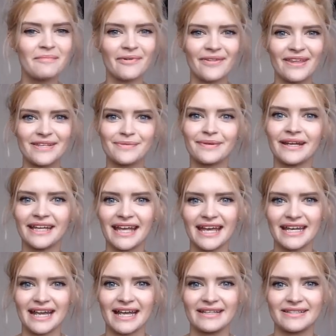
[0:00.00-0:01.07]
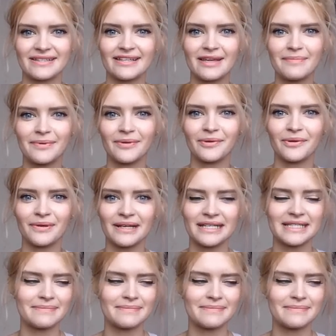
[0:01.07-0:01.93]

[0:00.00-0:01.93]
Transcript: But this one again has a Soap and Glory